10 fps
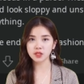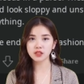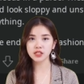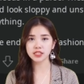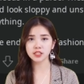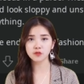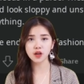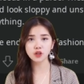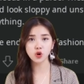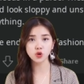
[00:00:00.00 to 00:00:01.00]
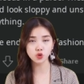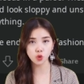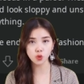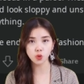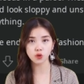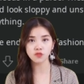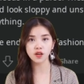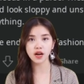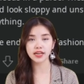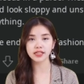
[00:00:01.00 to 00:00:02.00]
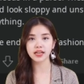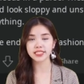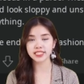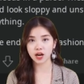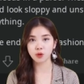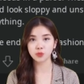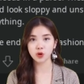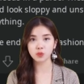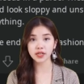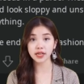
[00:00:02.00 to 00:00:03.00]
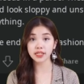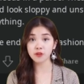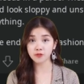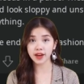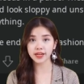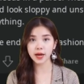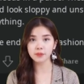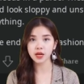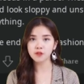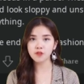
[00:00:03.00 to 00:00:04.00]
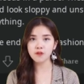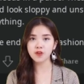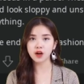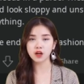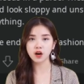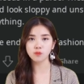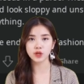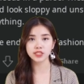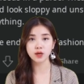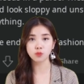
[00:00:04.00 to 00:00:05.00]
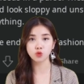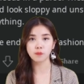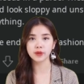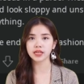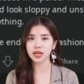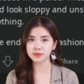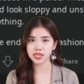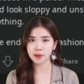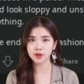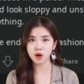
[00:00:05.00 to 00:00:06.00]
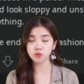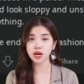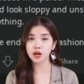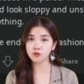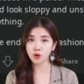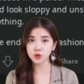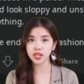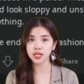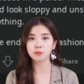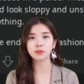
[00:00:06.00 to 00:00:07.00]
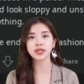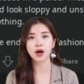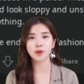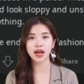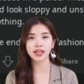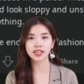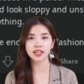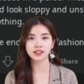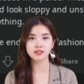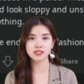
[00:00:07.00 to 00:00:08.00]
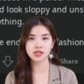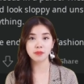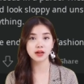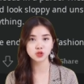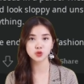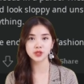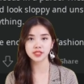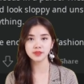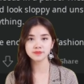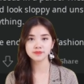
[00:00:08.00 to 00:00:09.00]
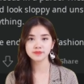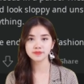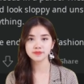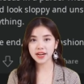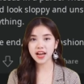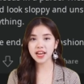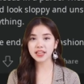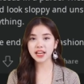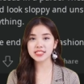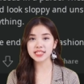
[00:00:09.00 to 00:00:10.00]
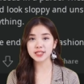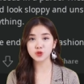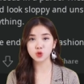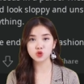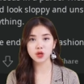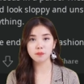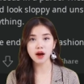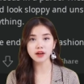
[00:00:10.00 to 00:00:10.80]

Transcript: because the assumption is that she will carry everything she needs in a purse. These garments tend to be tighter, and full pockets would look sloppy and unsightly,